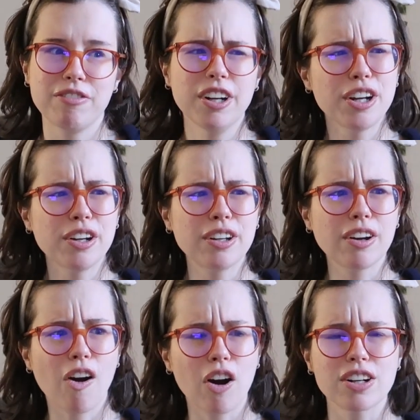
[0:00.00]
very
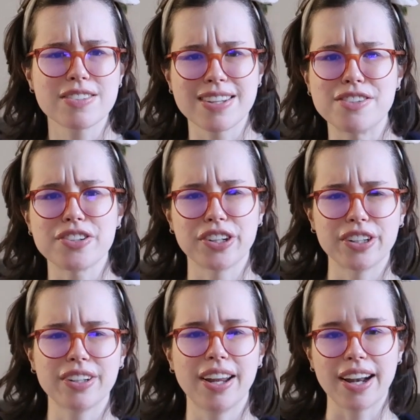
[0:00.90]

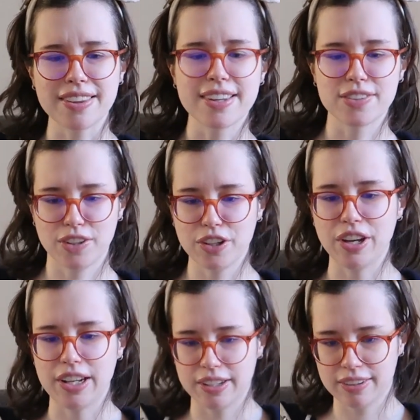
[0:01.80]
heart-centered, and I think is a
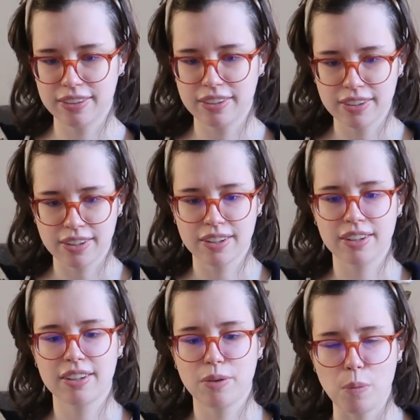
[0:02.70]
good
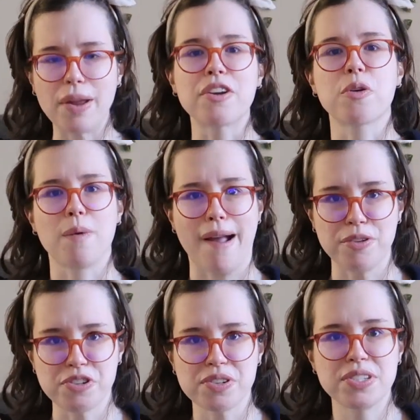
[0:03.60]
way to
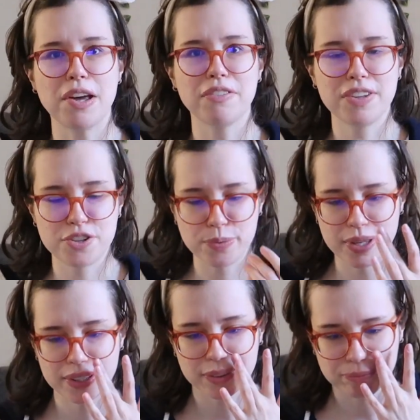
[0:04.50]
ground yourself each
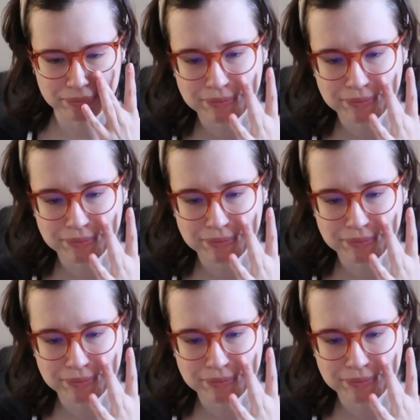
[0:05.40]
week.